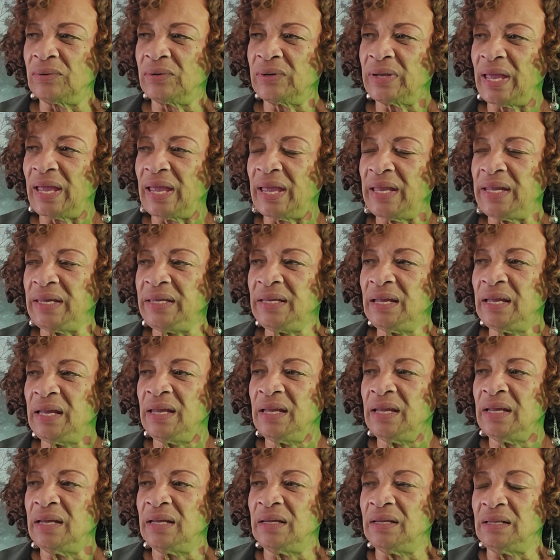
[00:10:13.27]
okay,
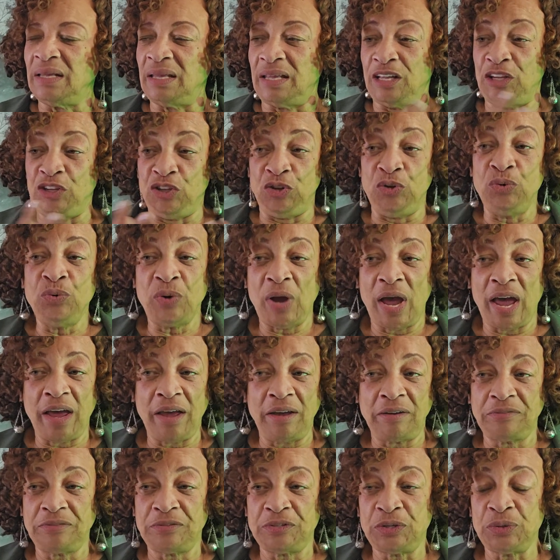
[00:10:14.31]
you
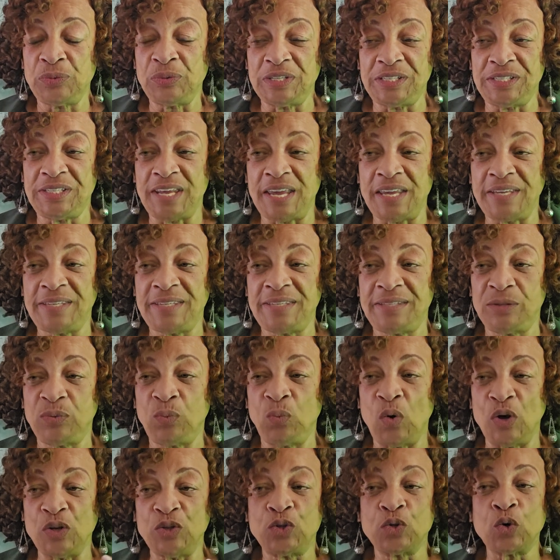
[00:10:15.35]
have to assess
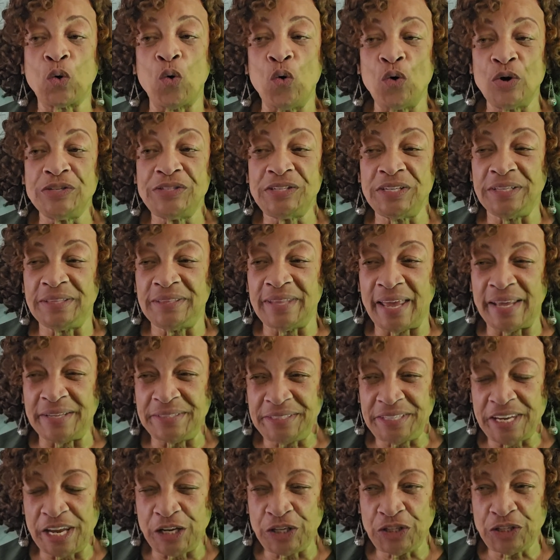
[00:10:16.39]
what's causing
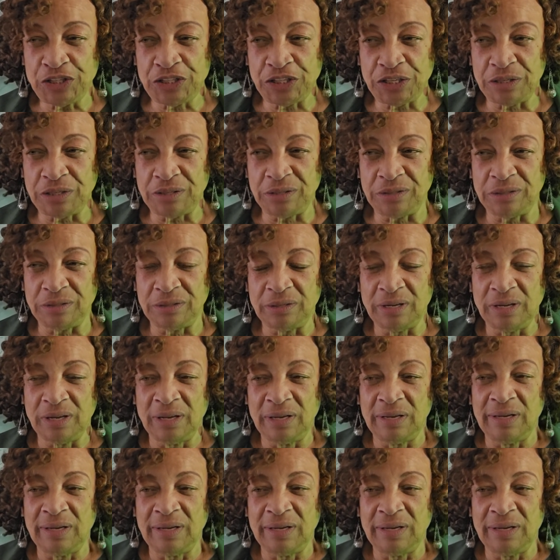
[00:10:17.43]
that tension.